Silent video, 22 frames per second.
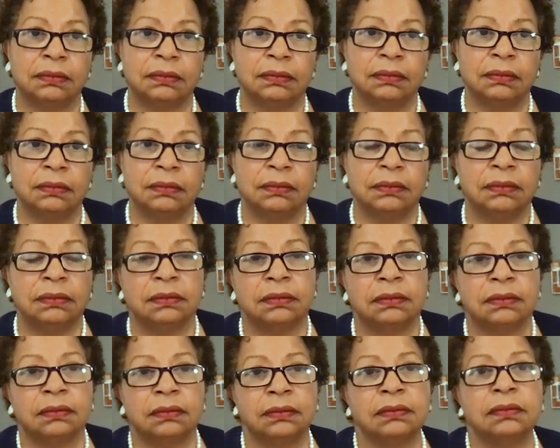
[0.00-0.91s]

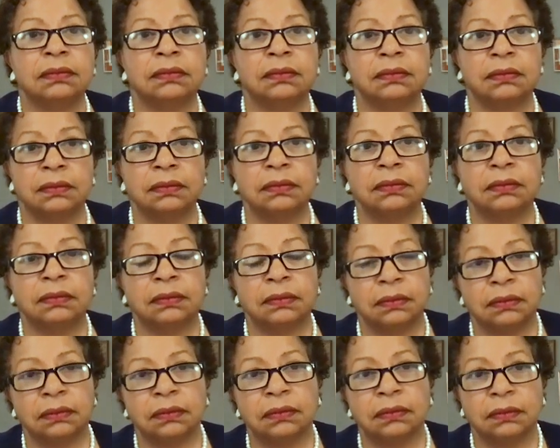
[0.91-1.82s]

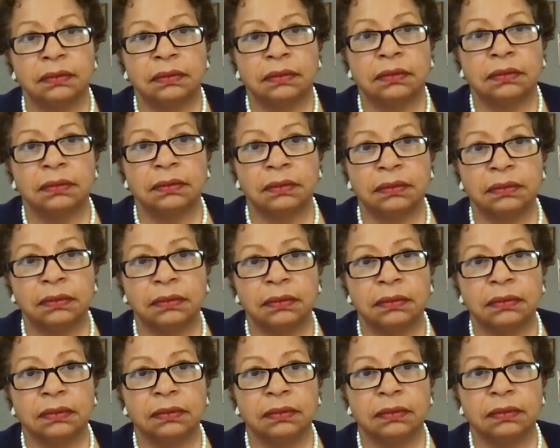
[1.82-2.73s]

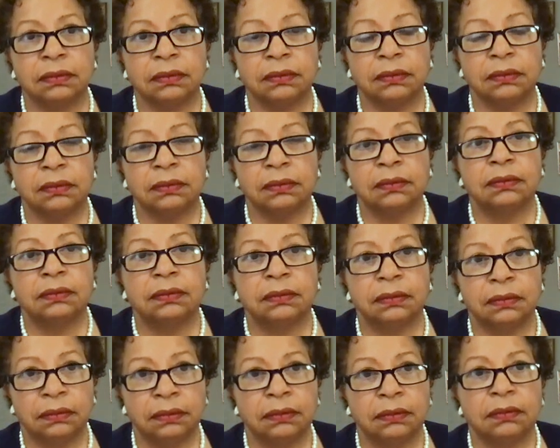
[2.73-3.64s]

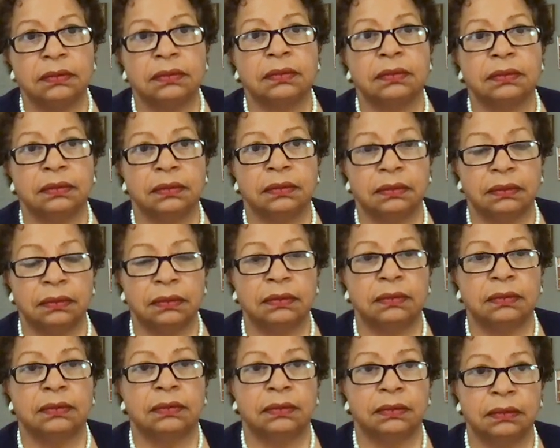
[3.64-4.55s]

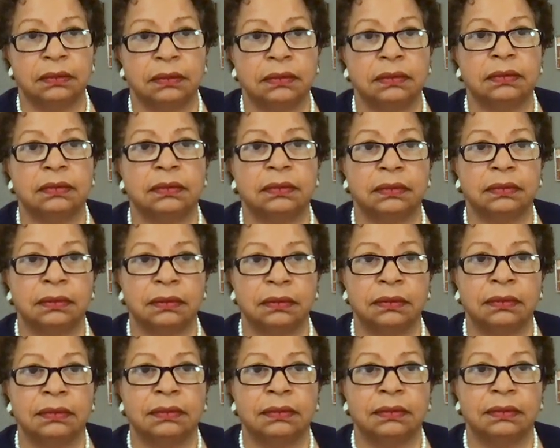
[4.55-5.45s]

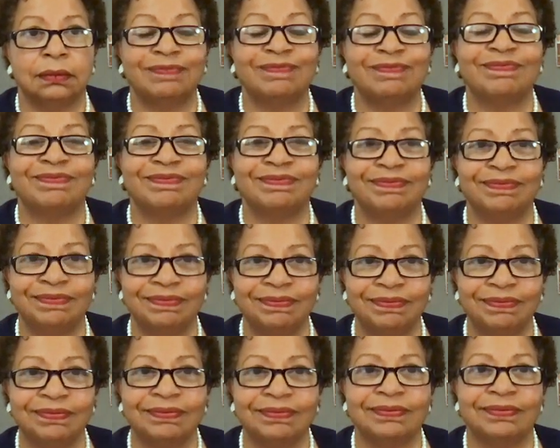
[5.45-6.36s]

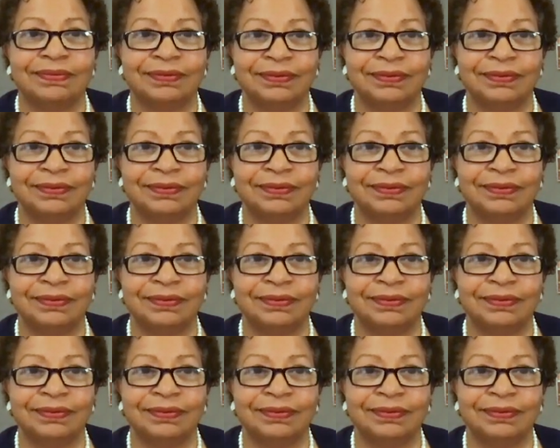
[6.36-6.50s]
No words are spoken by the person on screen.